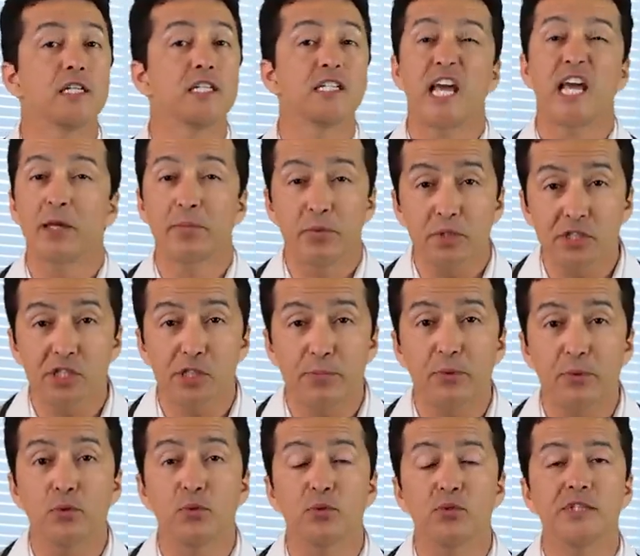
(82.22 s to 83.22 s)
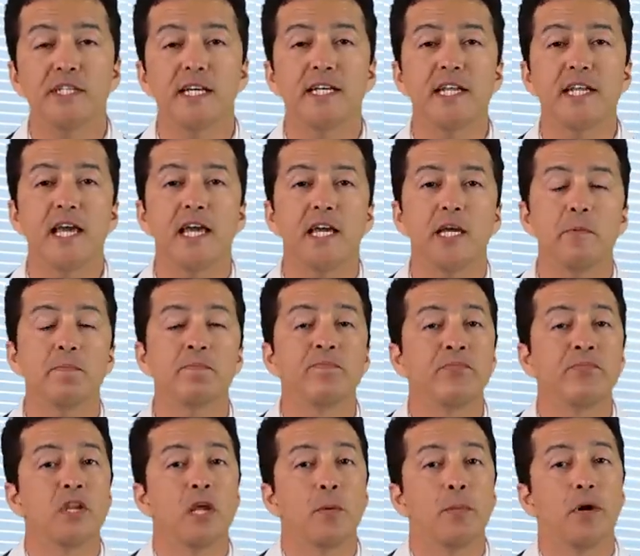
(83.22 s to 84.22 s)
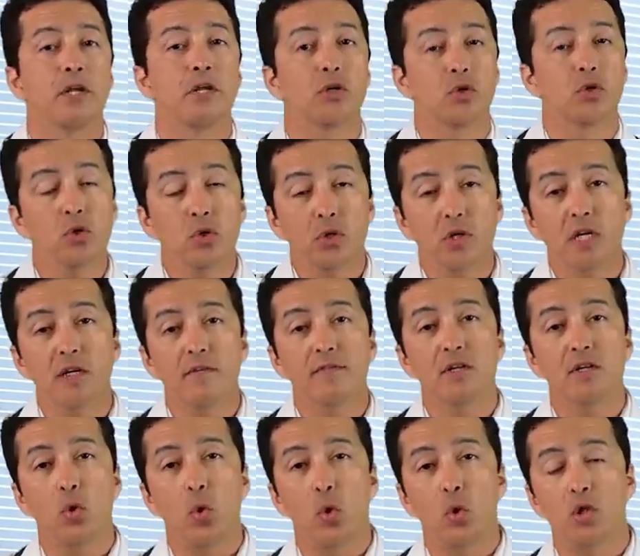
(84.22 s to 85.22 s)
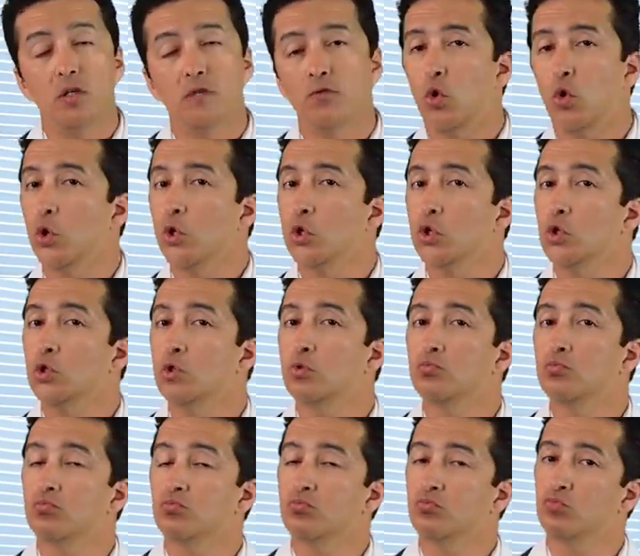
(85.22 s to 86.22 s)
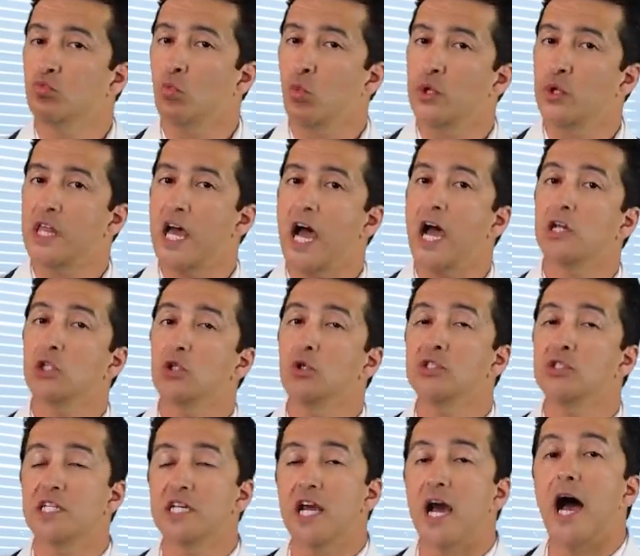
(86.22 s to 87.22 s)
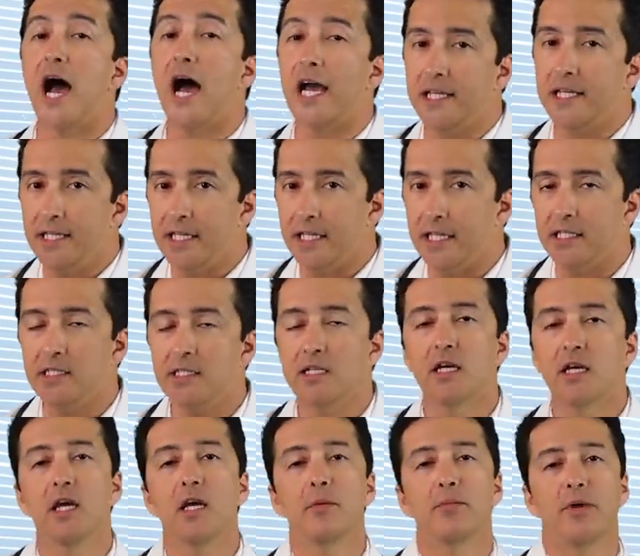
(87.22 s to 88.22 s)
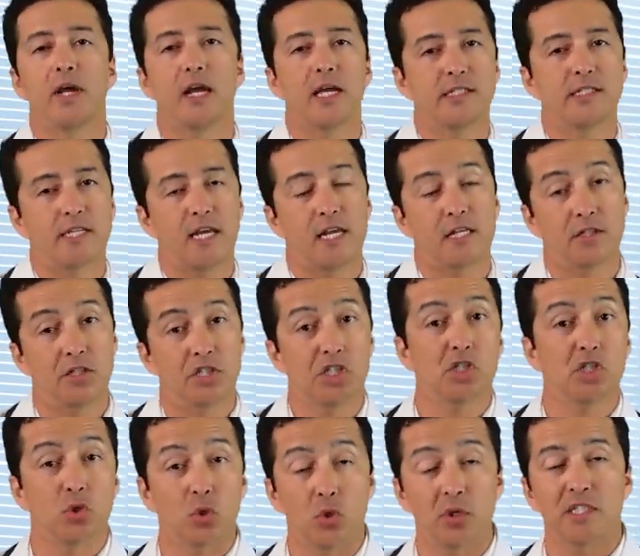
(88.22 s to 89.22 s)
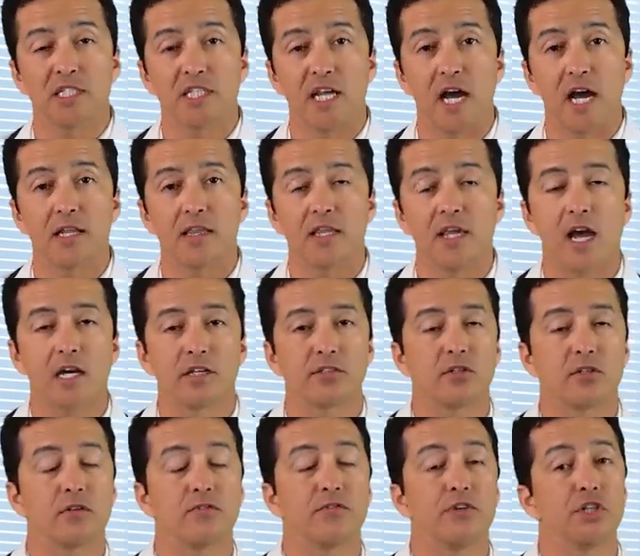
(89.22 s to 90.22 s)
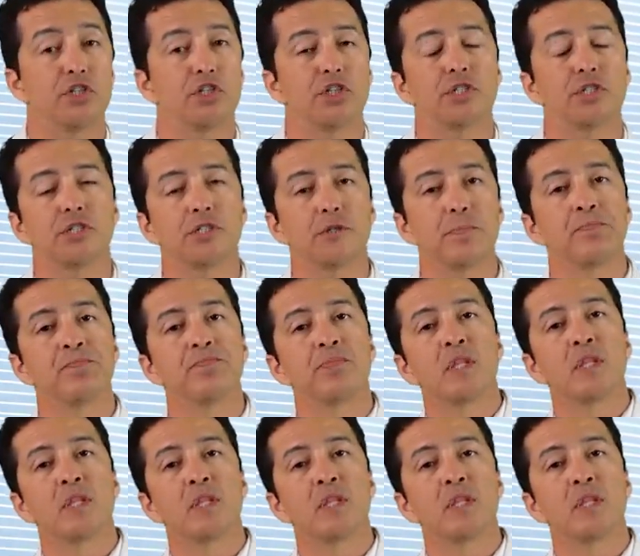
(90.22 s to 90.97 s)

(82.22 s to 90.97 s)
tablespoons a day, but cooking with olive oil without using high heat, because that destroys the antioxidant features.